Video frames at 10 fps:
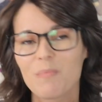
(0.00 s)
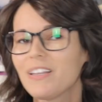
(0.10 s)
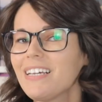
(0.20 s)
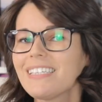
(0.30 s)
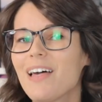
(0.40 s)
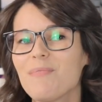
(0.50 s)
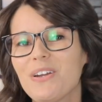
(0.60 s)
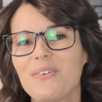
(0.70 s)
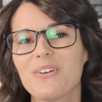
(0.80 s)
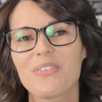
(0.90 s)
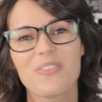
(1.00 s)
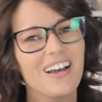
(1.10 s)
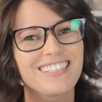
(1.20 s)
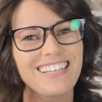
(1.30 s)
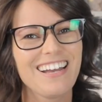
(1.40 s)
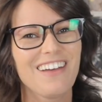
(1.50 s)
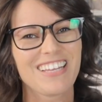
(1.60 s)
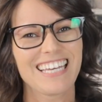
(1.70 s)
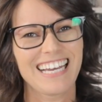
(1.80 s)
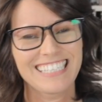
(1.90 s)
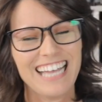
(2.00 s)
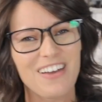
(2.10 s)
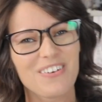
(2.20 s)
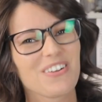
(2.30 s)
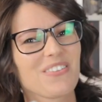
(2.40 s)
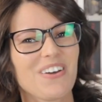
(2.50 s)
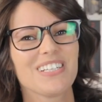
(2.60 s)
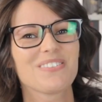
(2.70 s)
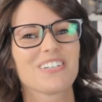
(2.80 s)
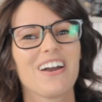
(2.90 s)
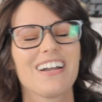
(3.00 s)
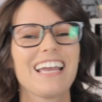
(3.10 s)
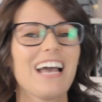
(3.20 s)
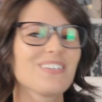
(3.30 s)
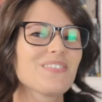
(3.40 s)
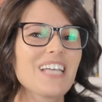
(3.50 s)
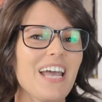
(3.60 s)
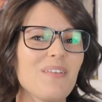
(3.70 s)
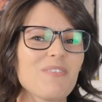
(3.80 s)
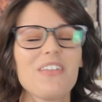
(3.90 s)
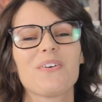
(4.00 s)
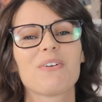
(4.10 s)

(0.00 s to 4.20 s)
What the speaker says: Please let me know your thoughts on everything I said or your thoughts regarding House of Sky and Breath